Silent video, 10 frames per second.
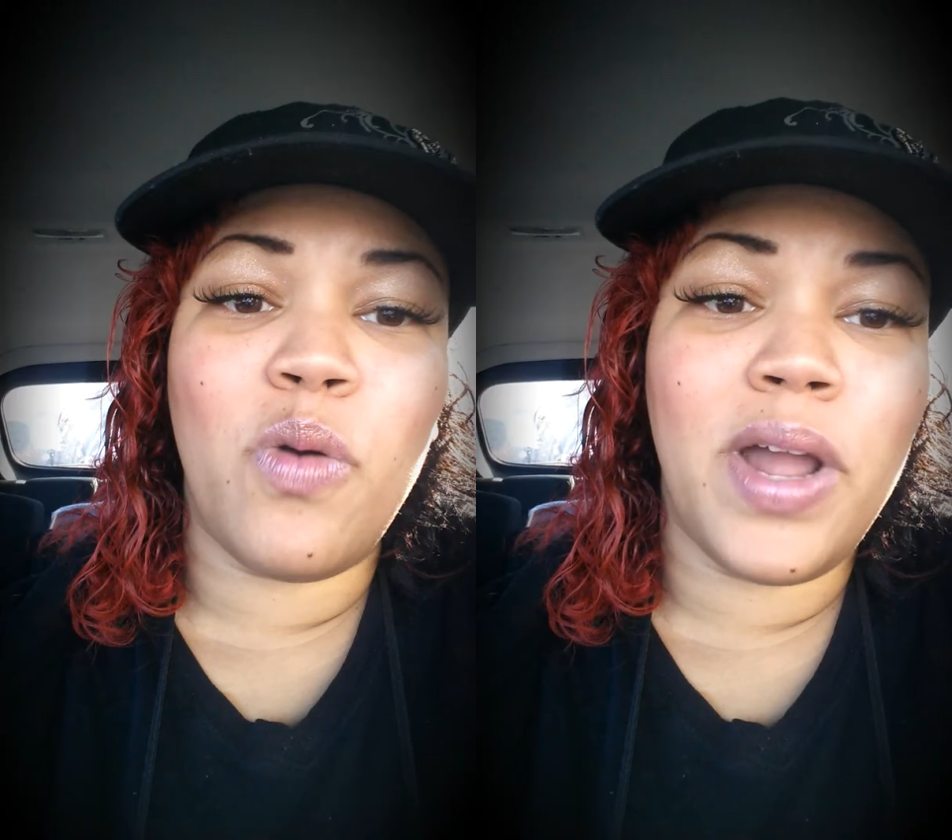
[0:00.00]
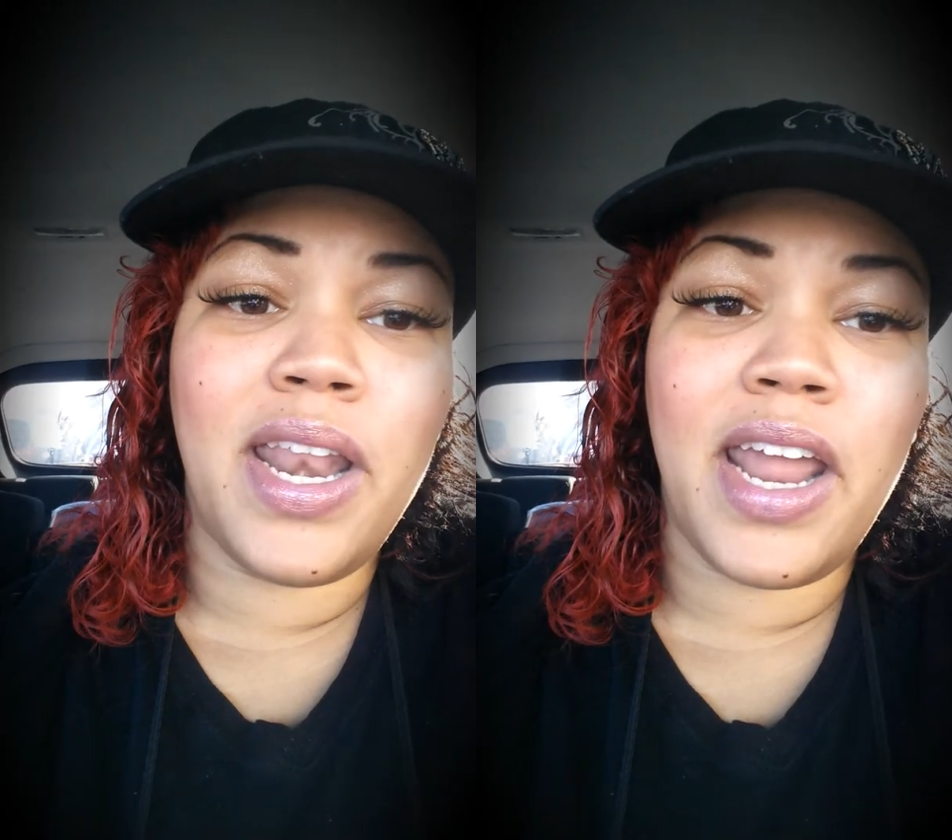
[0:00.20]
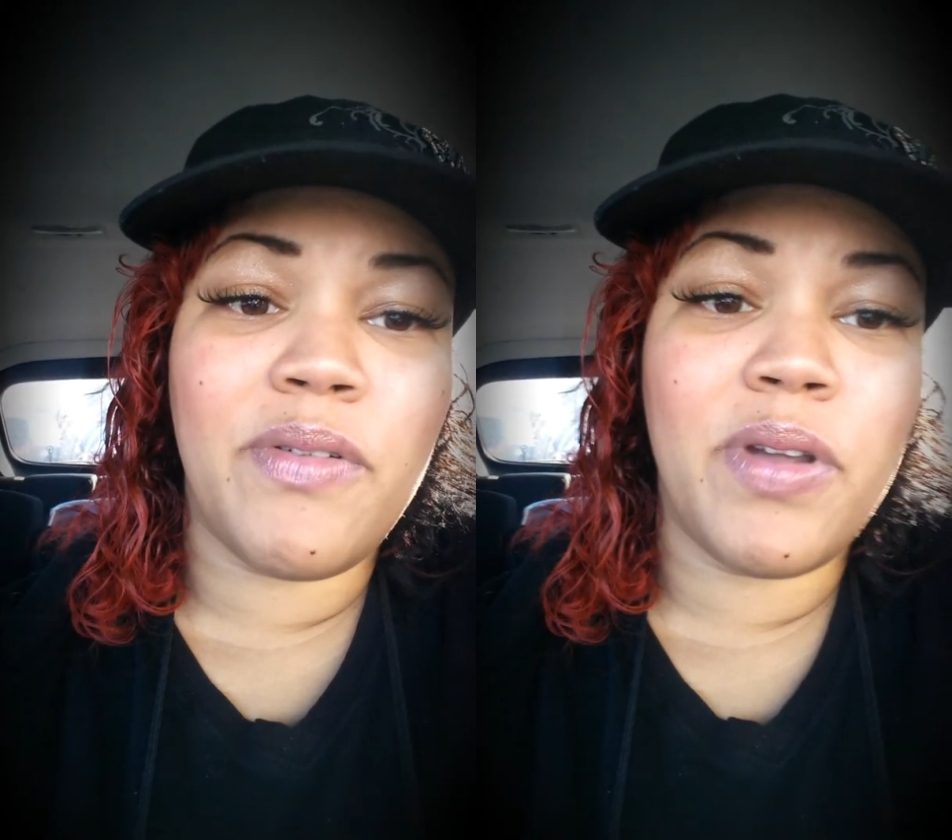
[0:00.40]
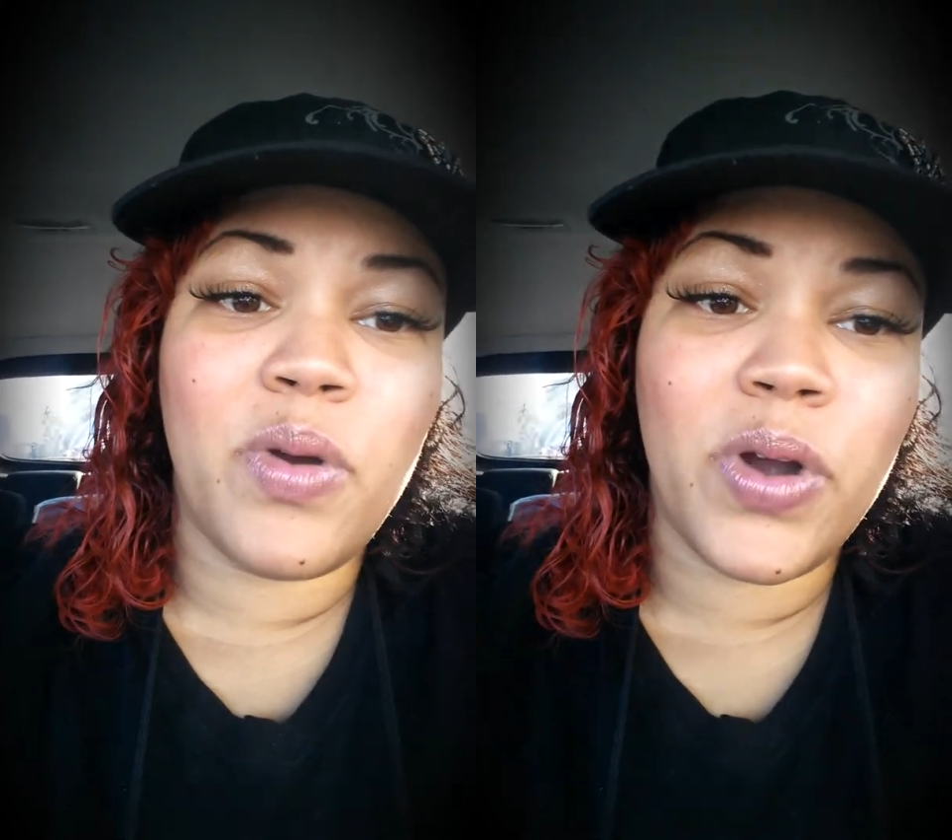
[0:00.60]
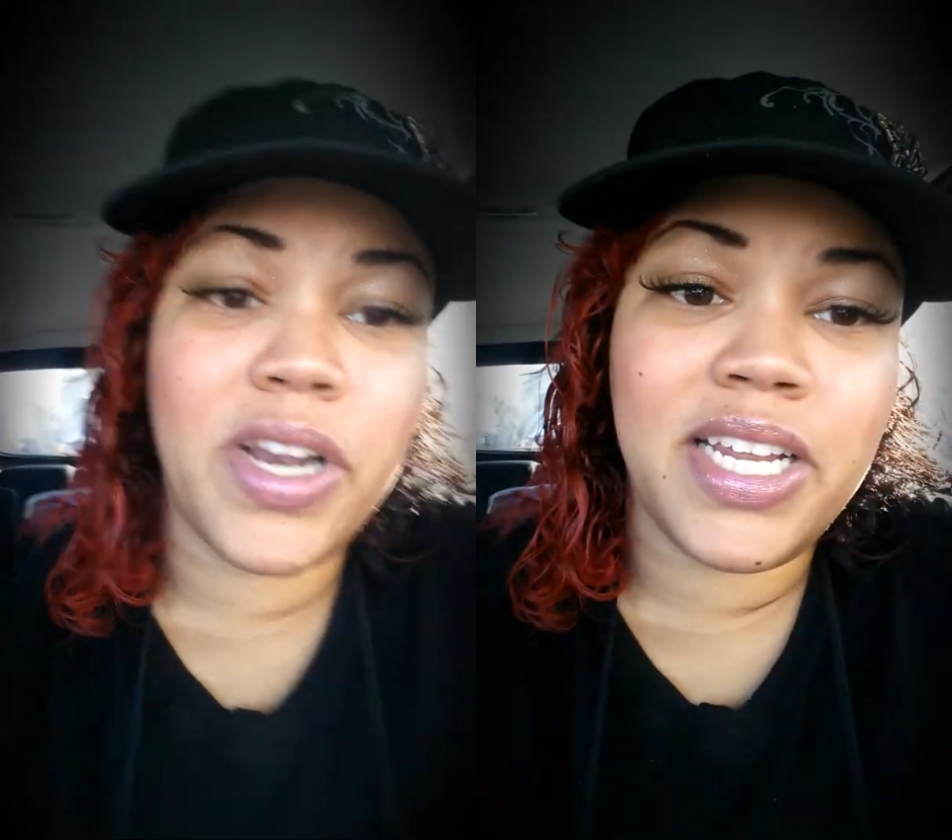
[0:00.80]
when they
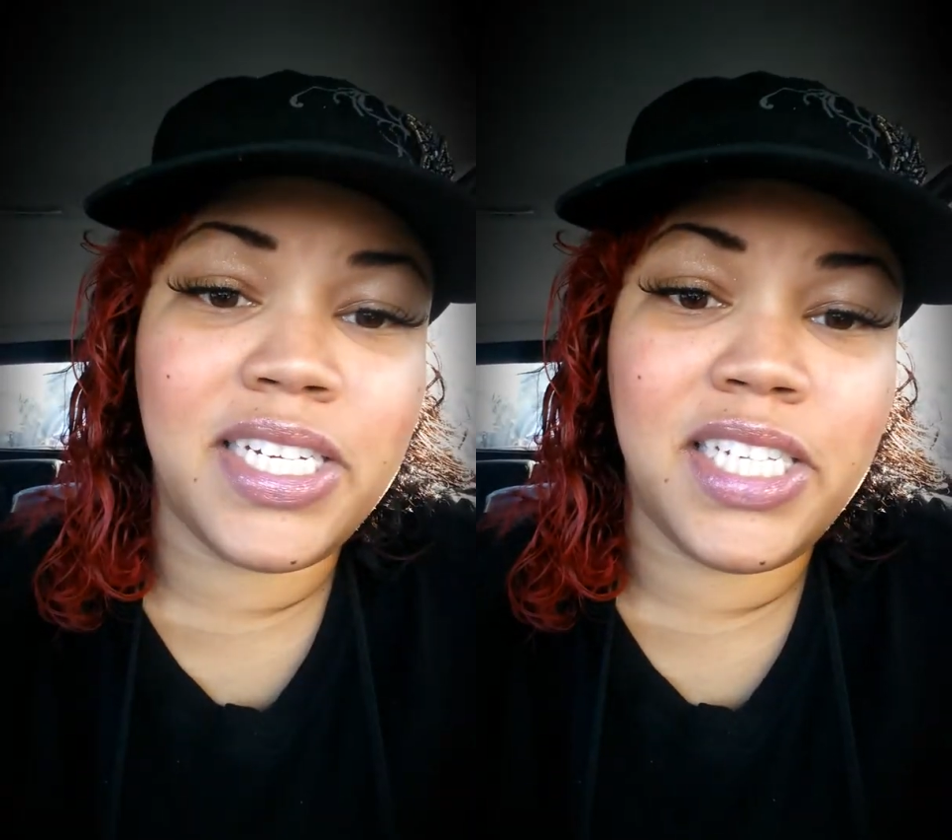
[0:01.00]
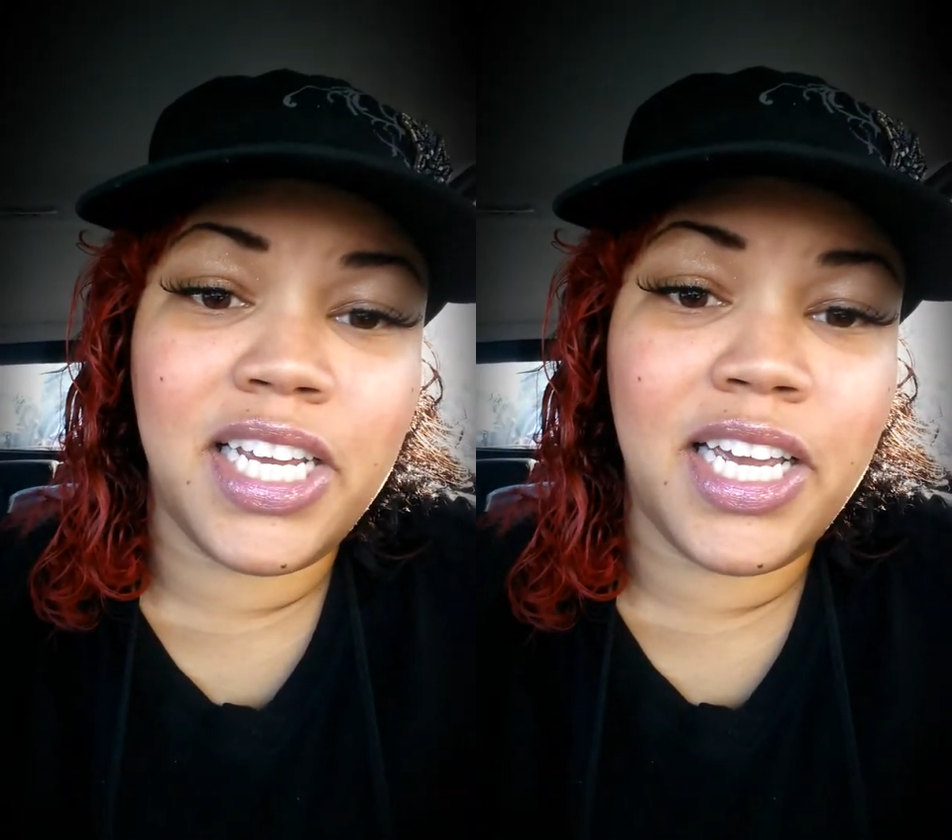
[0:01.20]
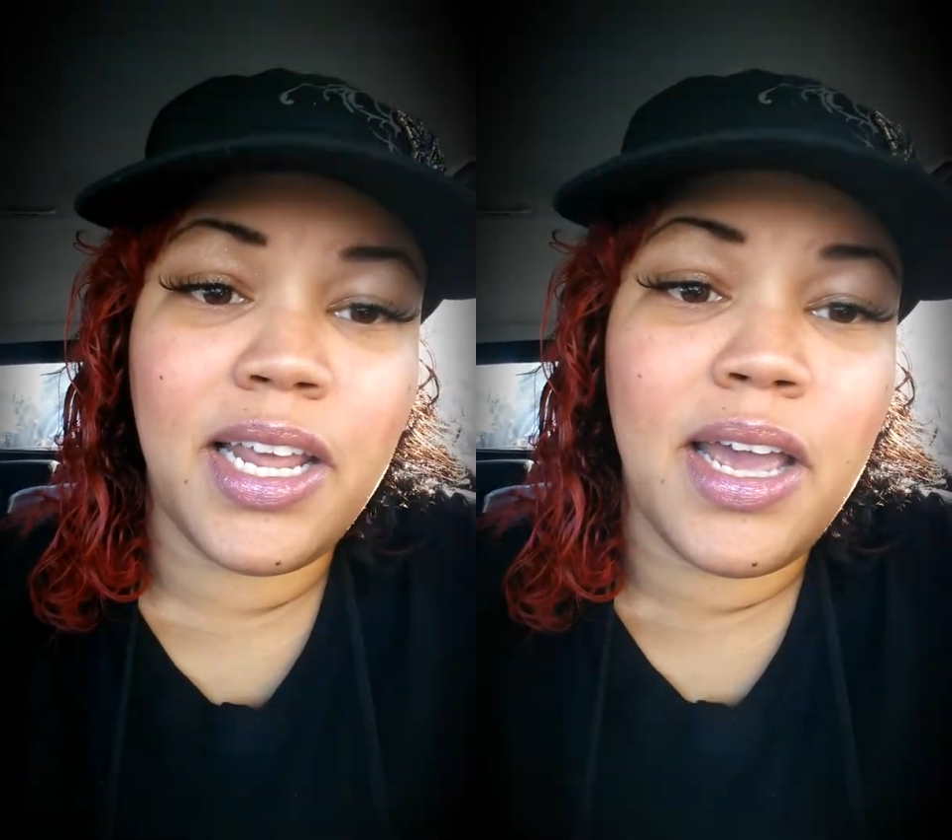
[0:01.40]
record this shit,